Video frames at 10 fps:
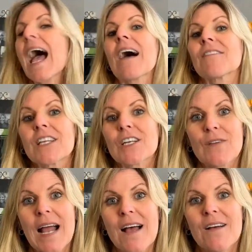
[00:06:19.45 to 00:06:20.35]
Have a look
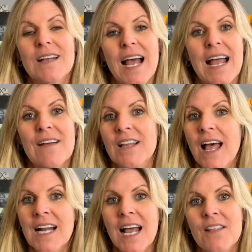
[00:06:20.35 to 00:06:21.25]
around. I have a
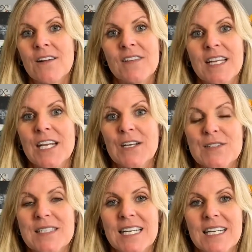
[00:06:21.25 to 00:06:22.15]
lot of other
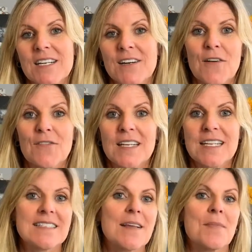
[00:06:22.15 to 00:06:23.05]
videos here.
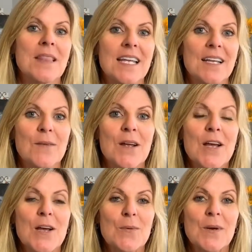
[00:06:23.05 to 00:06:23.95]
Hopefully
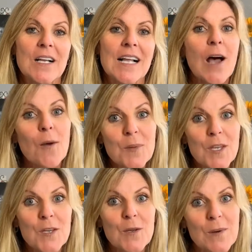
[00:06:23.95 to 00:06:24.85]
something will help
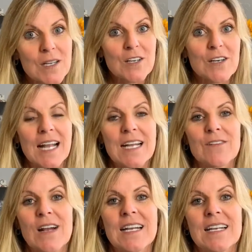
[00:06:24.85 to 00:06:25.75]
you when you're getting
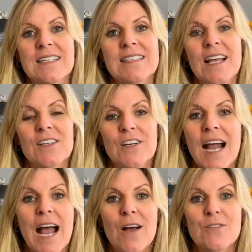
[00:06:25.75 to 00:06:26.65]
ready to sell your
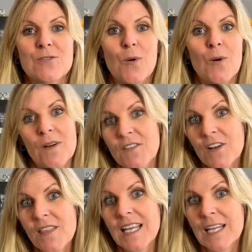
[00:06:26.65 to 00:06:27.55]
house or if
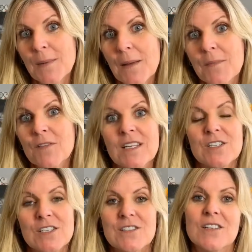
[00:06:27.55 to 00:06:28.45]
you're thinking about moving
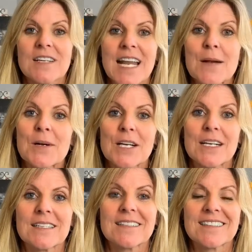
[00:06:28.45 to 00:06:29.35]
to a certain neighborhood.